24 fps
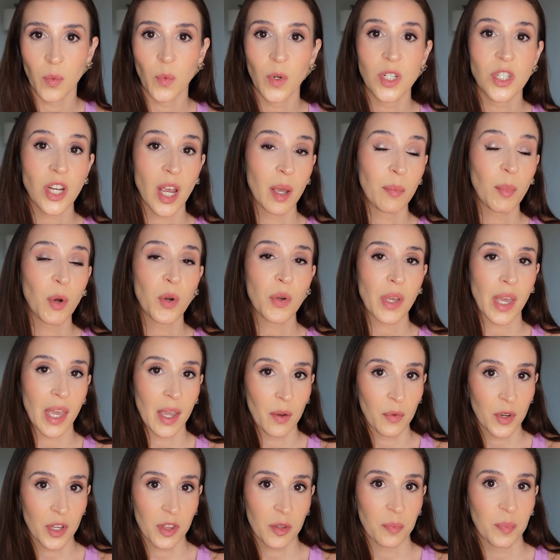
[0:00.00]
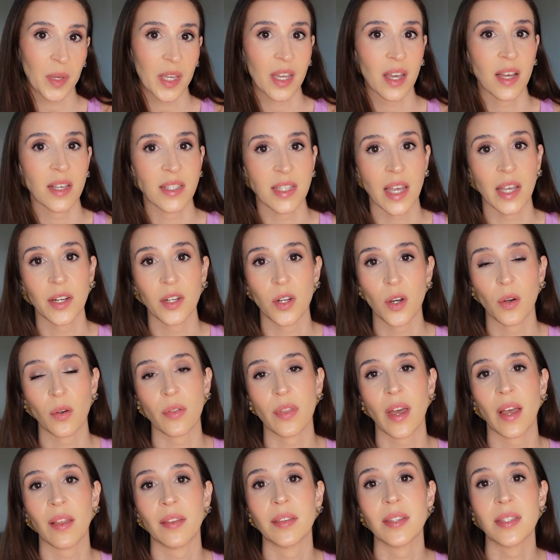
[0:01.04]
which I'm okay with because I know
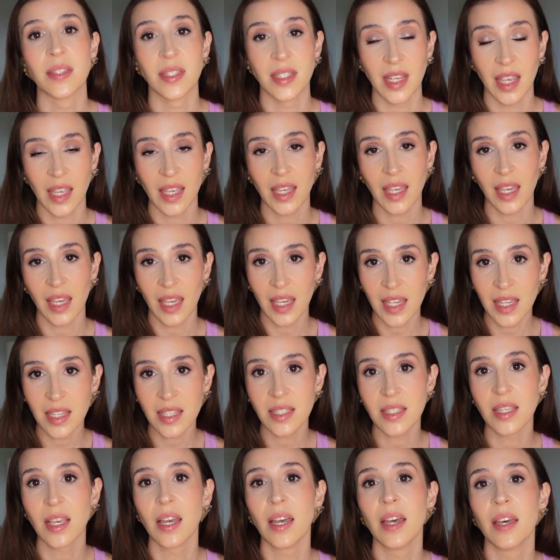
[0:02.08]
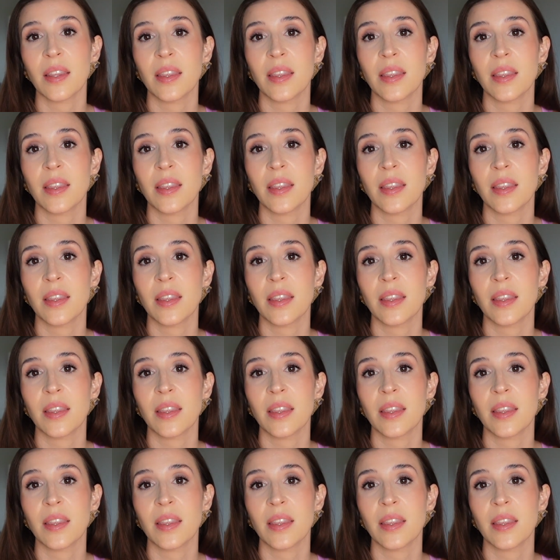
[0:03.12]
that zinc is